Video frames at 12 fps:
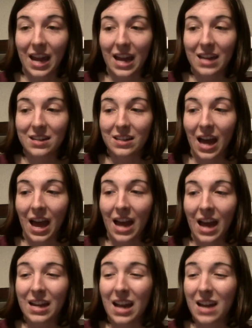and
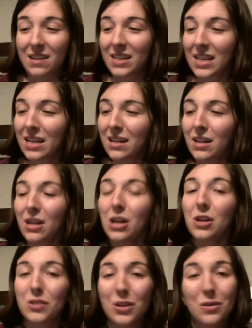I did
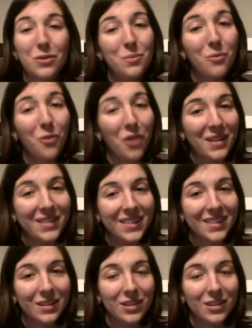do them once,